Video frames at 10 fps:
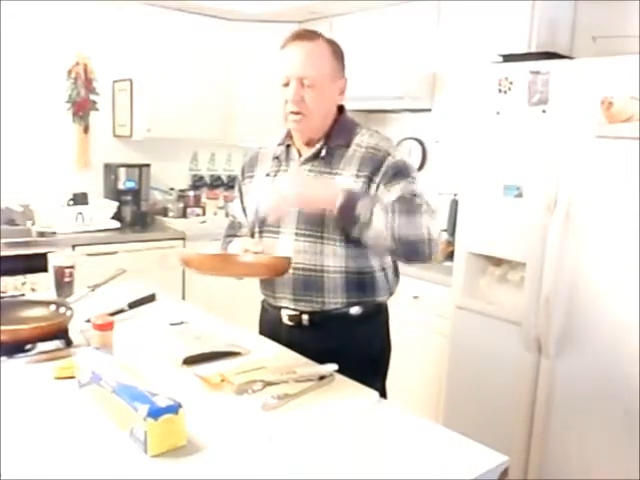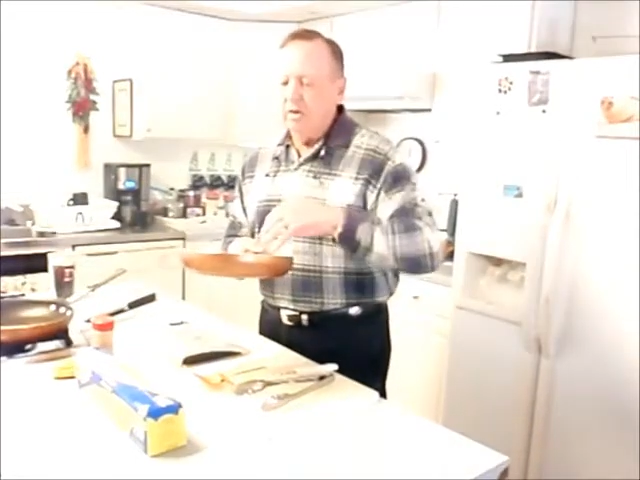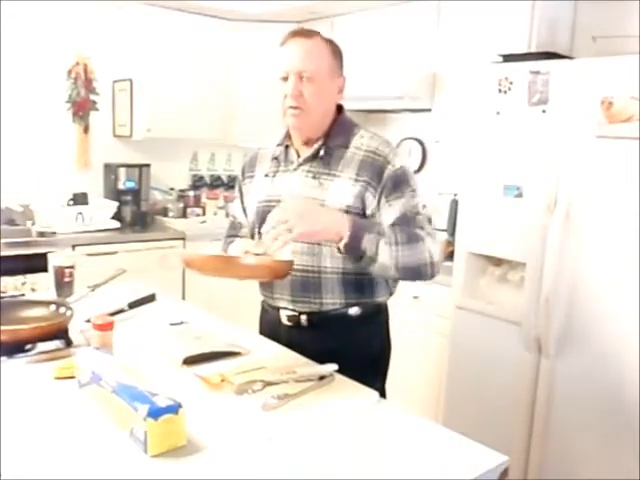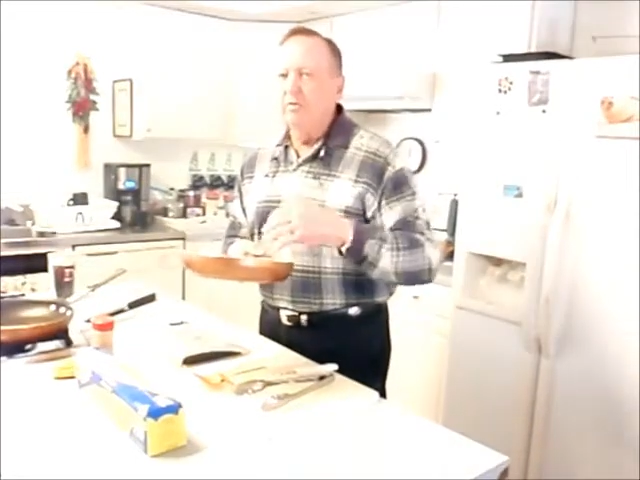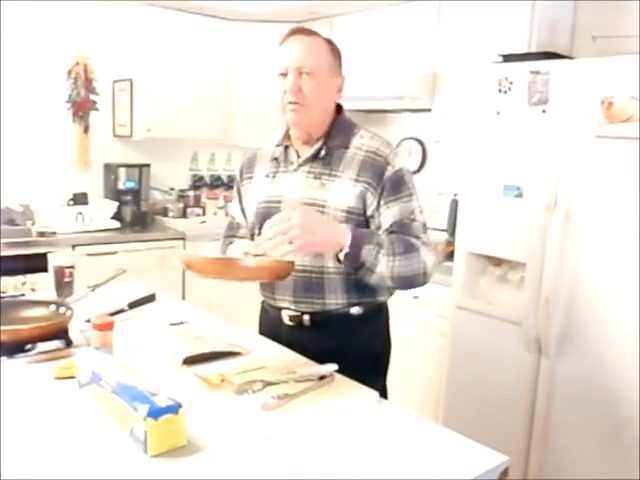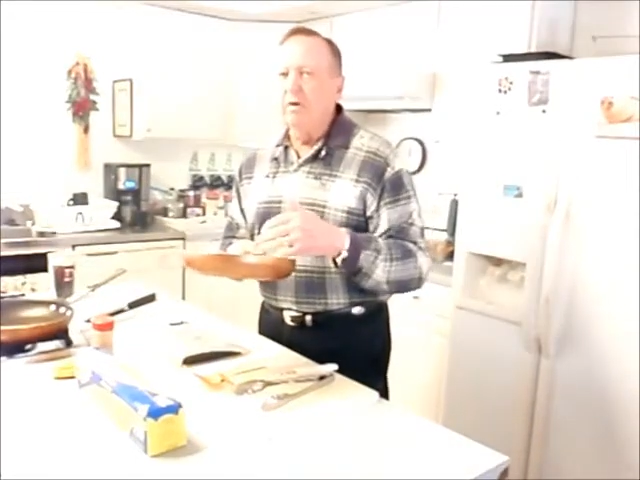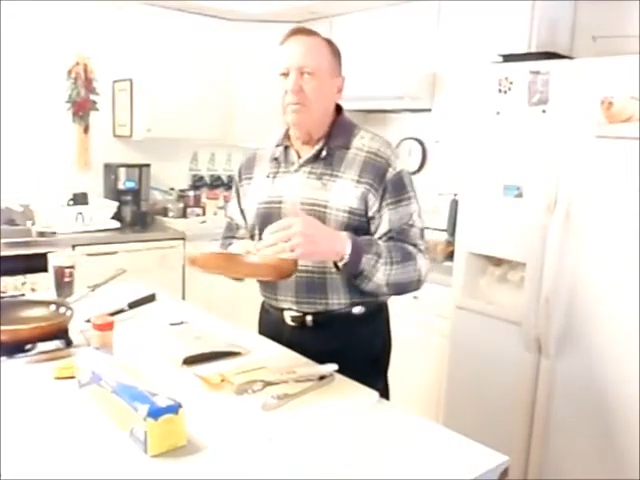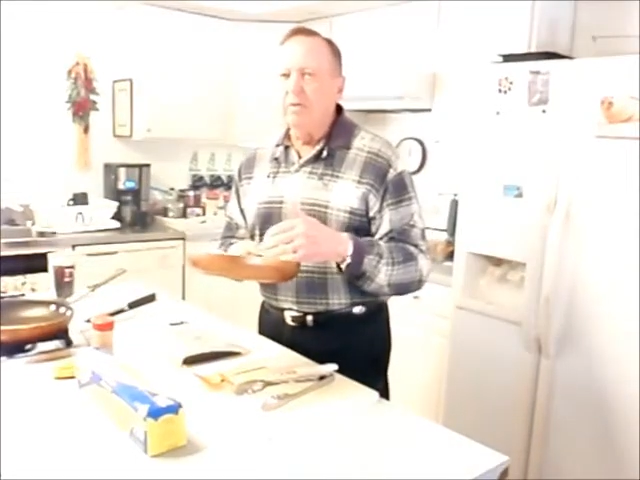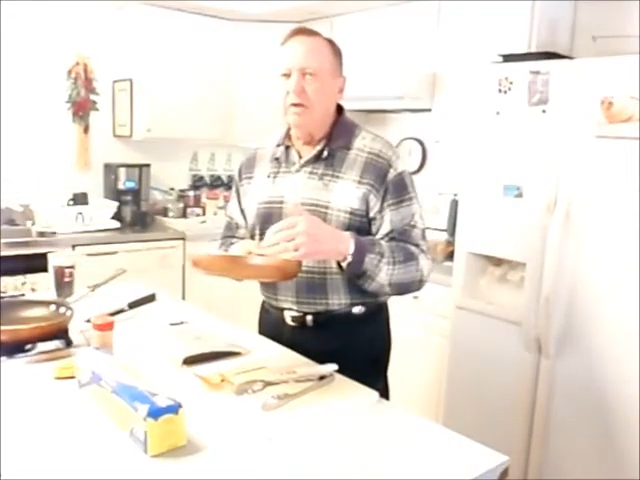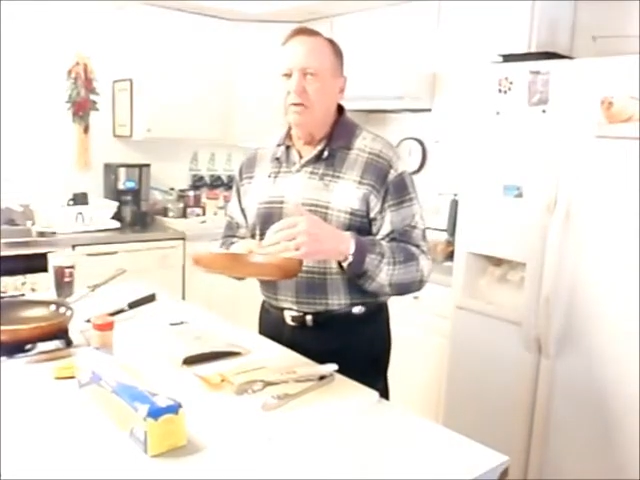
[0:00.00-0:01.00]
you can
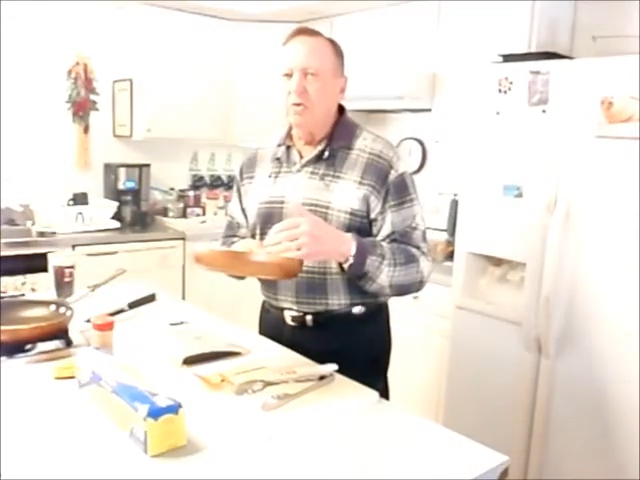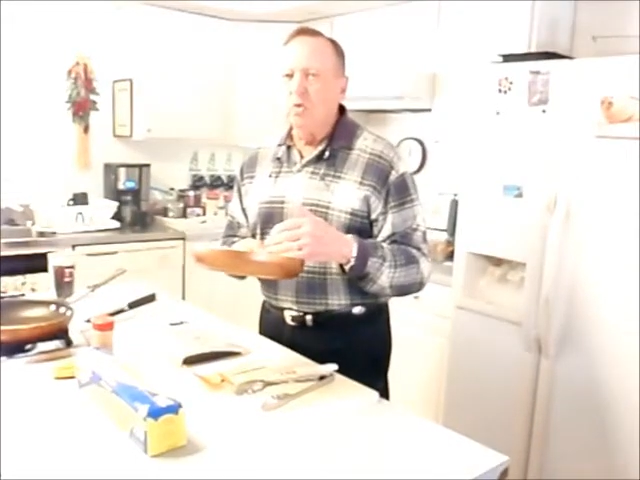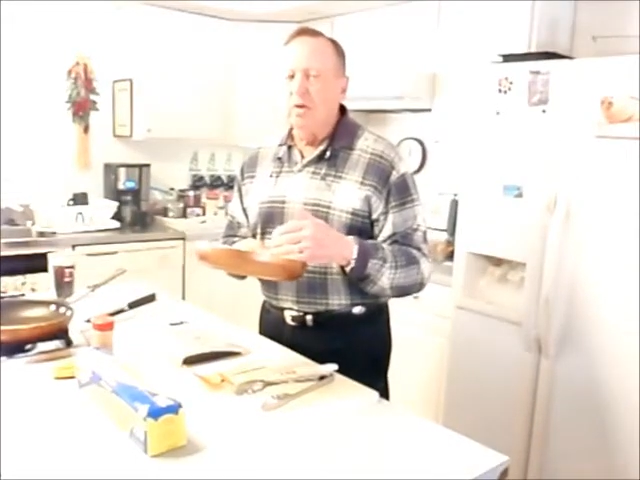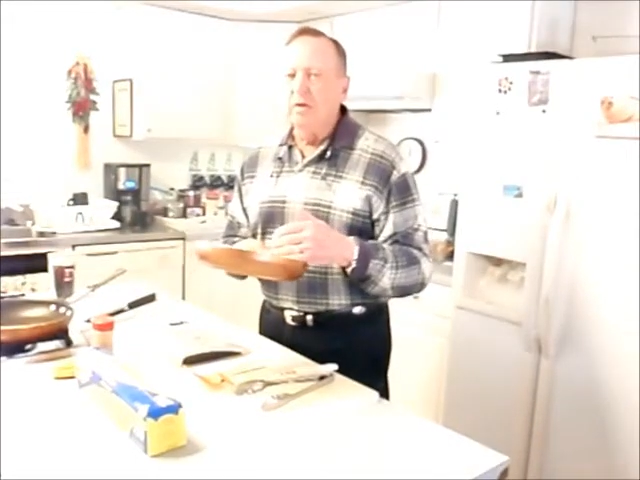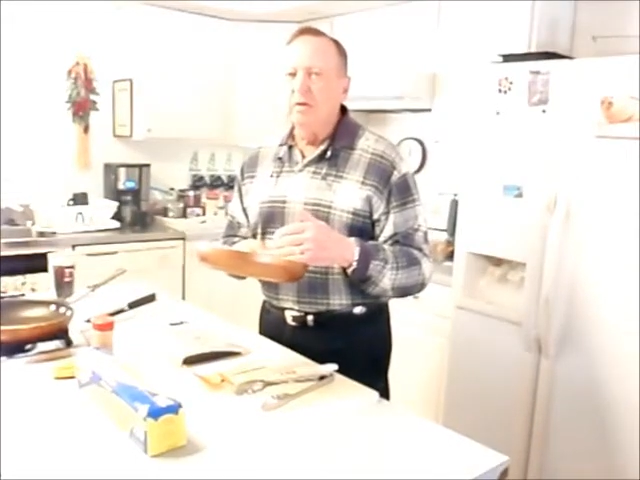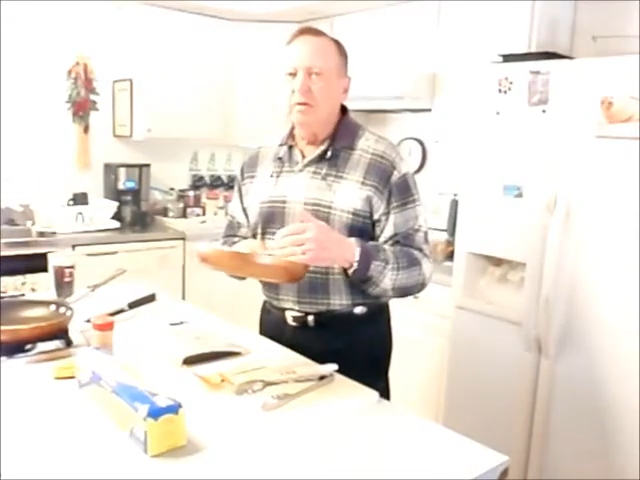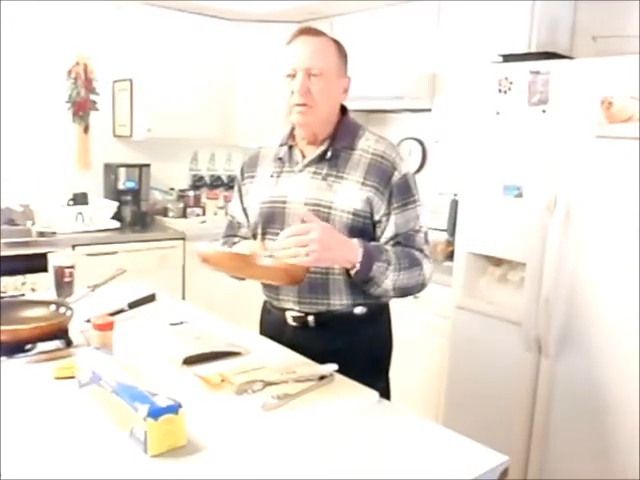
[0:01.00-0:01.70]
flip things with it.